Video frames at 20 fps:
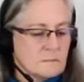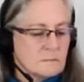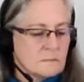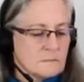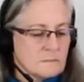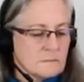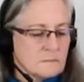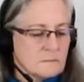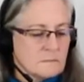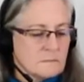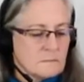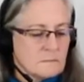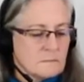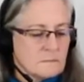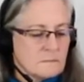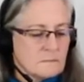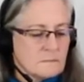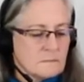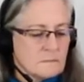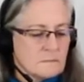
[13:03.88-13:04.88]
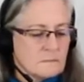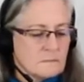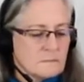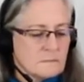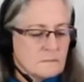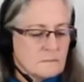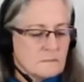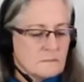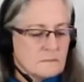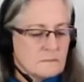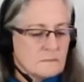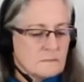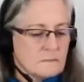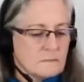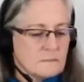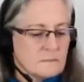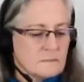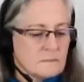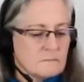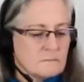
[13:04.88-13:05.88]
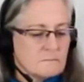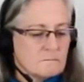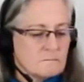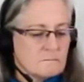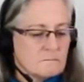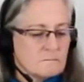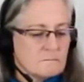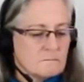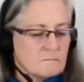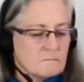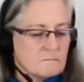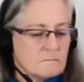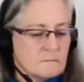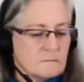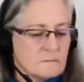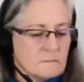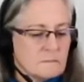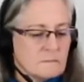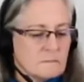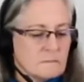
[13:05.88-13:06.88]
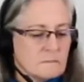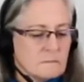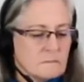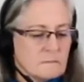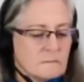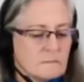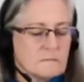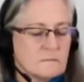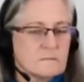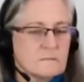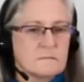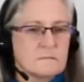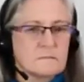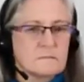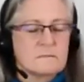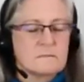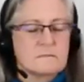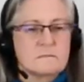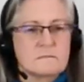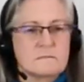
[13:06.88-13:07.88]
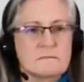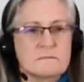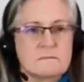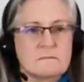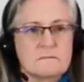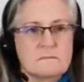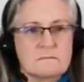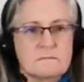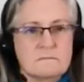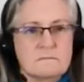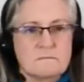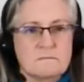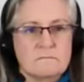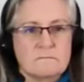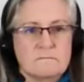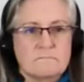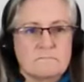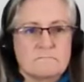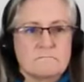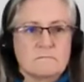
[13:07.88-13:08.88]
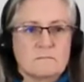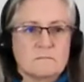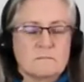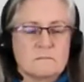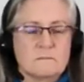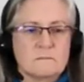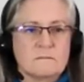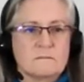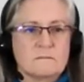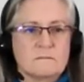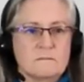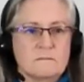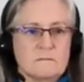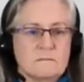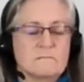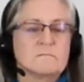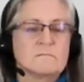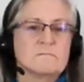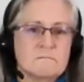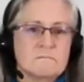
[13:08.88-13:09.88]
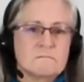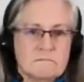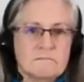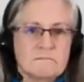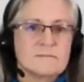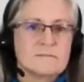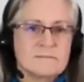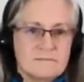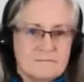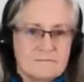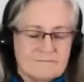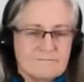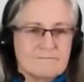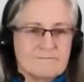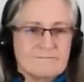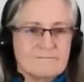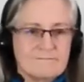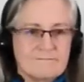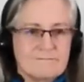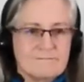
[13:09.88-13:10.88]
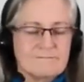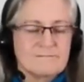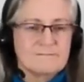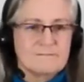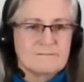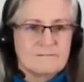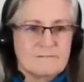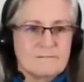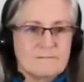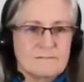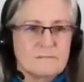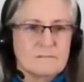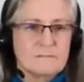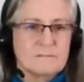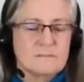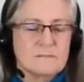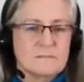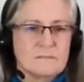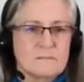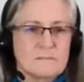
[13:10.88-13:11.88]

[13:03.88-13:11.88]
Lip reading: (not speaking)